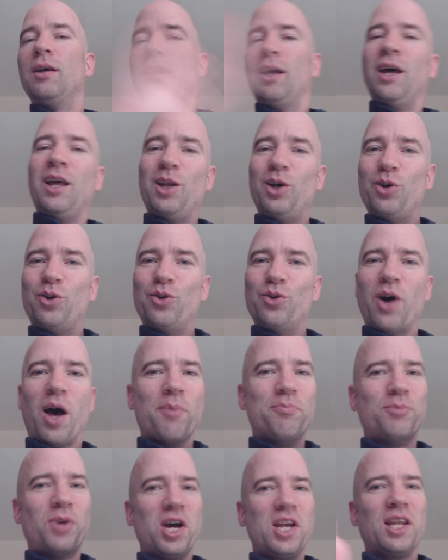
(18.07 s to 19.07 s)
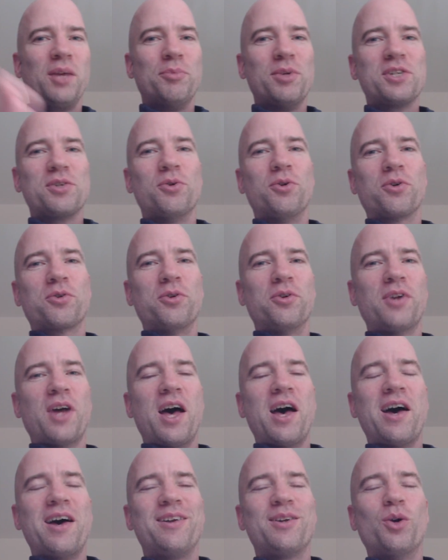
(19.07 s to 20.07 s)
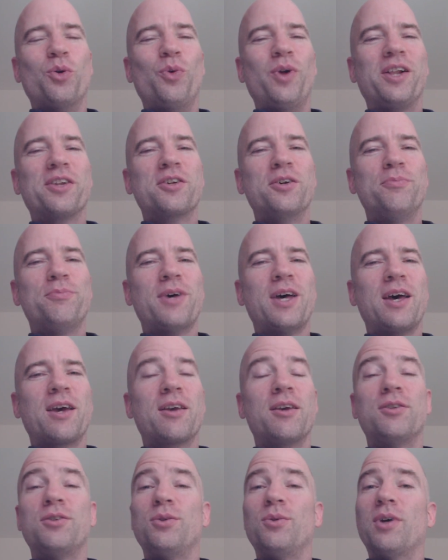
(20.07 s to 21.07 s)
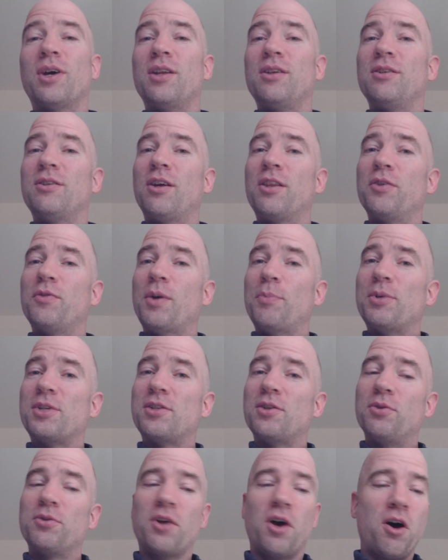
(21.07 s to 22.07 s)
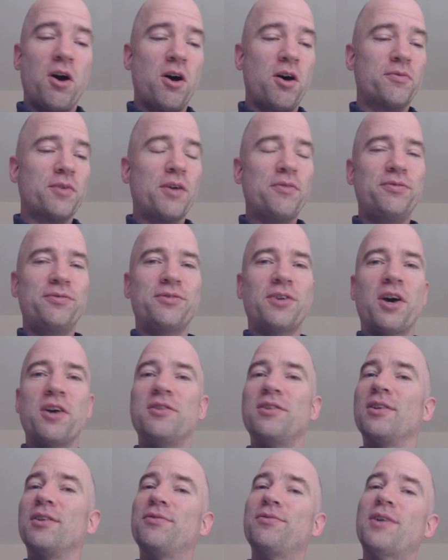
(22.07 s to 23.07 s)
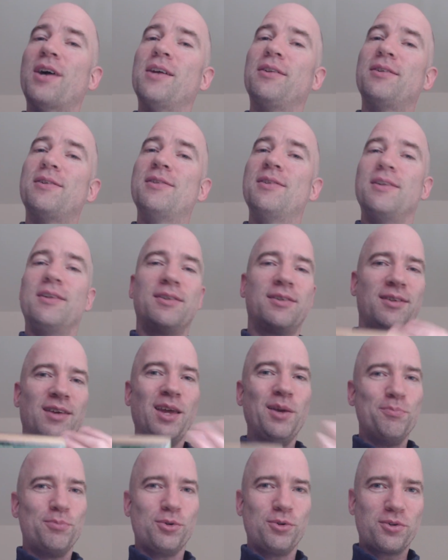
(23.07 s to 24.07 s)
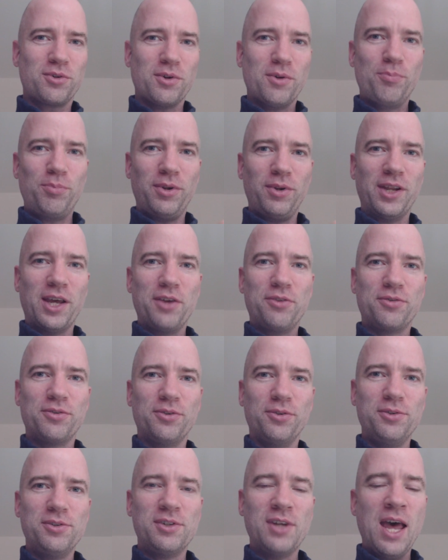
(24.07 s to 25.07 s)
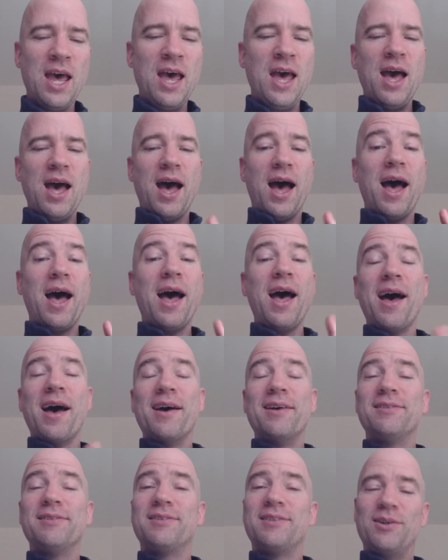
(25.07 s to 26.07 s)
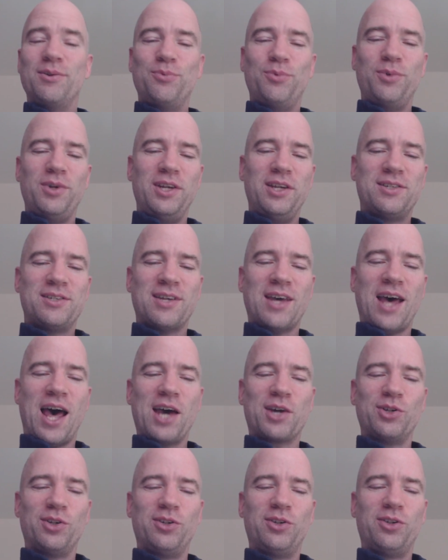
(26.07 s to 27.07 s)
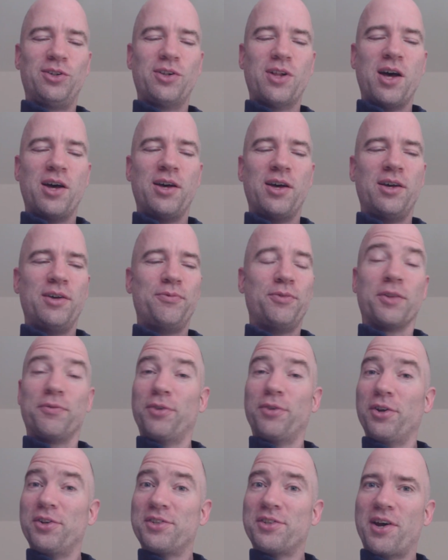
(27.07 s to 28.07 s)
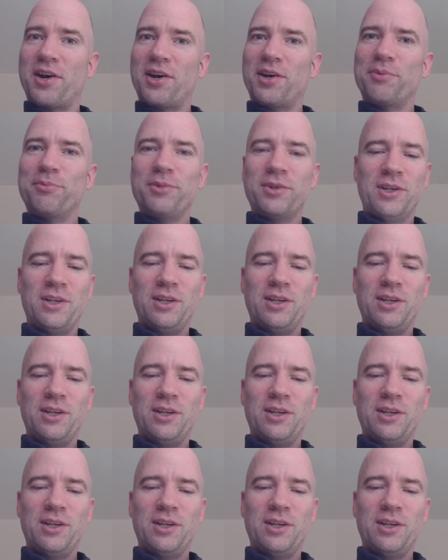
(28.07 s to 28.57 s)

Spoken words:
Hello, my name is Hakon, and welcome back to another episode of Fighting Fantasy Gamebook playthroughs as we tackle, for the first time,